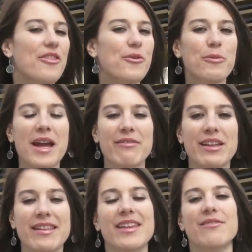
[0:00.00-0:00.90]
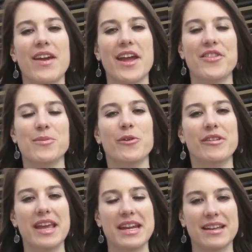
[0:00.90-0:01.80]
The Ravens invade the
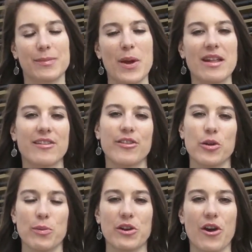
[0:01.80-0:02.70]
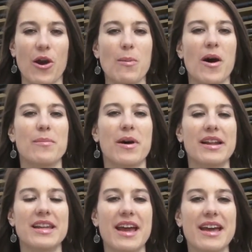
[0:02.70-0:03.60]
Mercedes Benz Superdome on
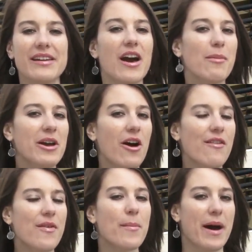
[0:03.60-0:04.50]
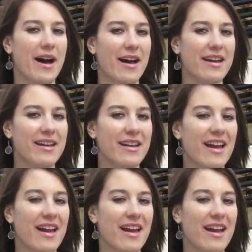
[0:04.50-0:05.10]
Monday, coming off a bye.